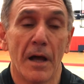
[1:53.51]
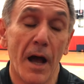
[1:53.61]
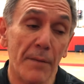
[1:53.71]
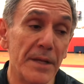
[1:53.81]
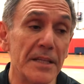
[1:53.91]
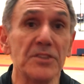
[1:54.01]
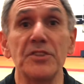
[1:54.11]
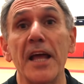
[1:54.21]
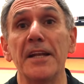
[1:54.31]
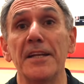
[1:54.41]
I mean, it's
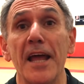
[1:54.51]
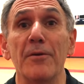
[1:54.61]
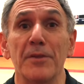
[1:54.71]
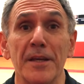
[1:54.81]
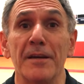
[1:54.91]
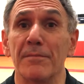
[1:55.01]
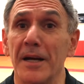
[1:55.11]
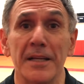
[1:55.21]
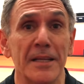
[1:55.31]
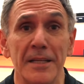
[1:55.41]
day to day with him.
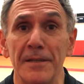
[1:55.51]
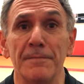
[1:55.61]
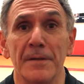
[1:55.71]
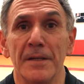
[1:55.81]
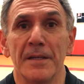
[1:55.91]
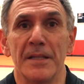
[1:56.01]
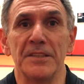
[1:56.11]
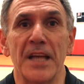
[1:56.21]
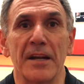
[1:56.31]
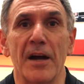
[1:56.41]
Like
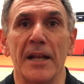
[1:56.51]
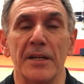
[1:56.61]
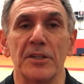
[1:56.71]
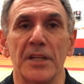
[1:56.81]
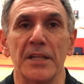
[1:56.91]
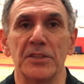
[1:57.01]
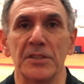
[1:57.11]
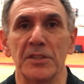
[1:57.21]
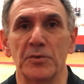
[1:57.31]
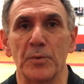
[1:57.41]
he's had a lot of
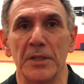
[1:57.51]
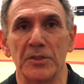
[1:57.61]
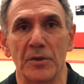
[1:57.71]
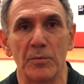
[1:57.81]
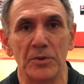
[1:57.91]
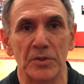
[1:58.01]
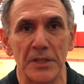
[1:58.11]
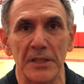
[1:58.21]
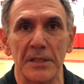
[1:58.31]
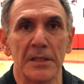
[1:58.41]
irritation this week, so we'll
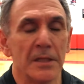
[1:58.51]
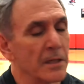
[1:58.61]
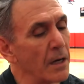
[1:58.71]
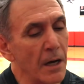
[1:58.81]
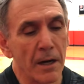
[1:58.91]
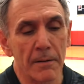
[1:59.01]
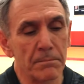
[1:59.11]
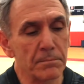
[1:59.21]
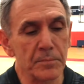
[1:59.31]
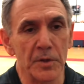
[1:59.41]
see.
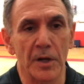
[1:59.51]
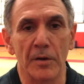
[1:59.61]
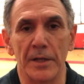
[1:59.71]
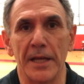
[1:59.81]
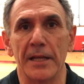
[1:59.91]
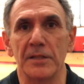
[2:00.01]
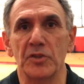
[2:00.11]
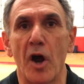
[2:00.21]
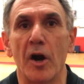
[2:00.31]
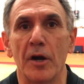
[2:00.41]
You know, again, it's
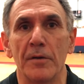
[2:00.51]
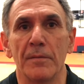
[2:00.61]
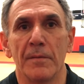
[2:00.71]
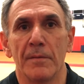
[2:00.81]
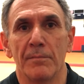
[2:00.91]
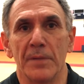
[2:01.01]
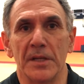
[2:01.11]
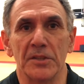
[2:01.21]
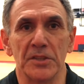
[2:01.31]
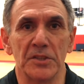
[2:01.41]
hard
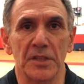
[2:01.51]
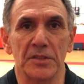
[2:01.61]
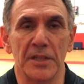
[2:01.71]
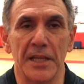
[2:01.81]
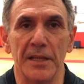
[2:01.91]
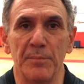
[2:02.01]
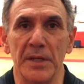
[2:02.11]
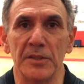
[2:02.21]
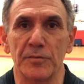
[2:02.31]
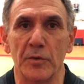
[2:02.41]
because he's such a key
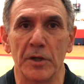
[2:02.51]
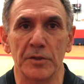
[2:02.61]
piece for